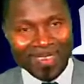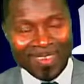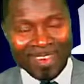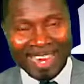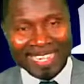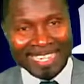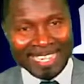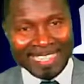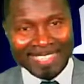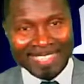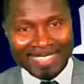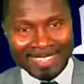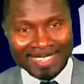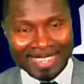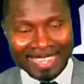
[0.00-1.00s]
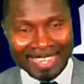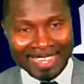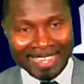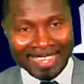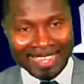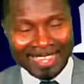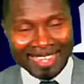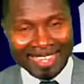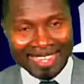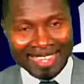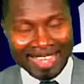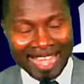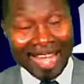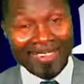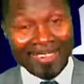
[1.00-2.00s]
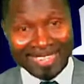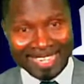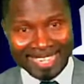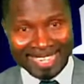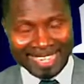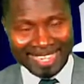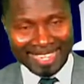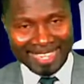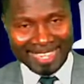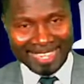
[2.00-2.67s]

white angel out there.